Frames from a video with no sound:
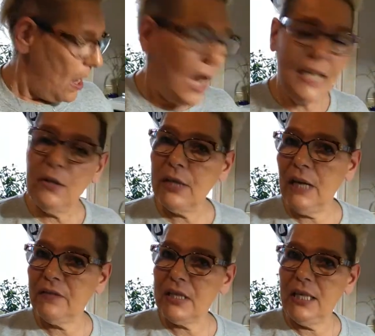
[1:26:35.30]
I don't
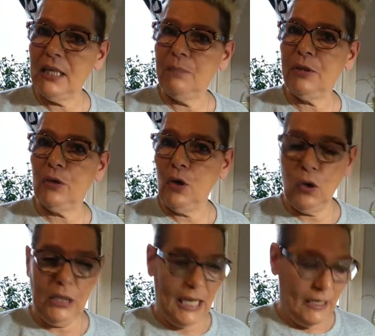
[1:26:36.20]
have to take up your
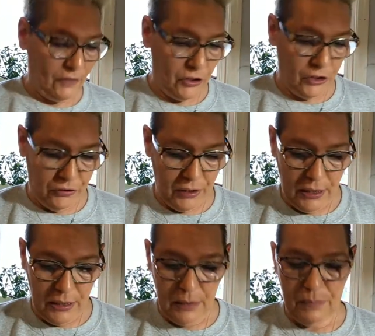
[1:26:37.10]
whole afternoon,
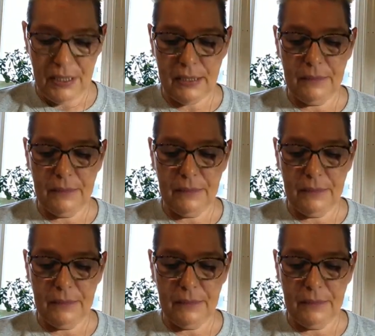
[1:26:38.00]
but